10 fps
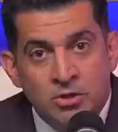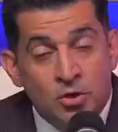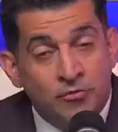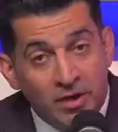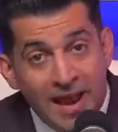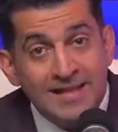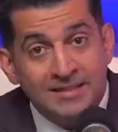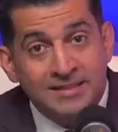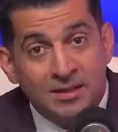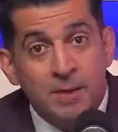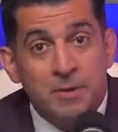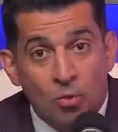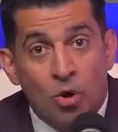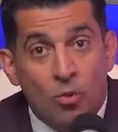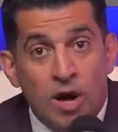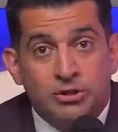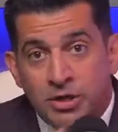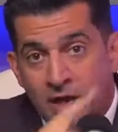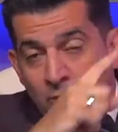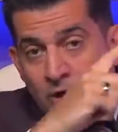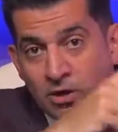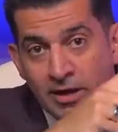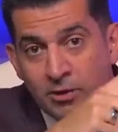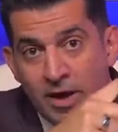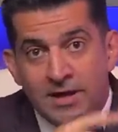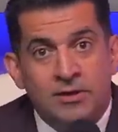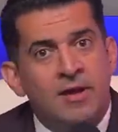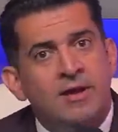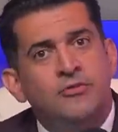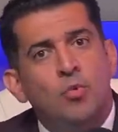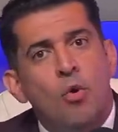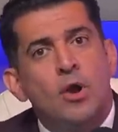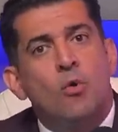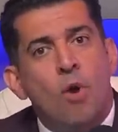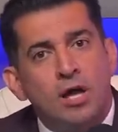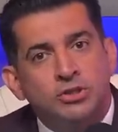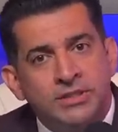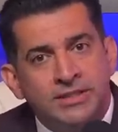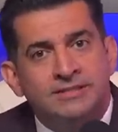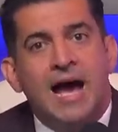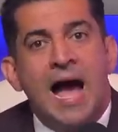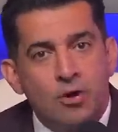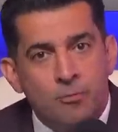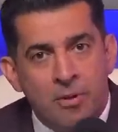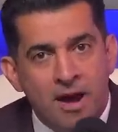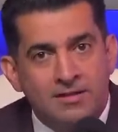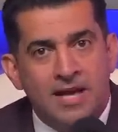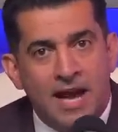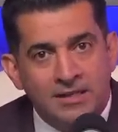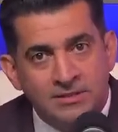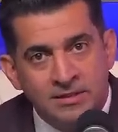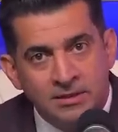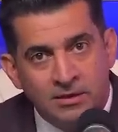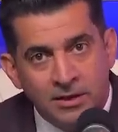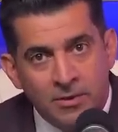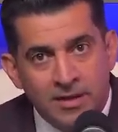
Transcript: so if you like this clip and you want to watch another one, click right here. And if you want to watch the entire podcast, click right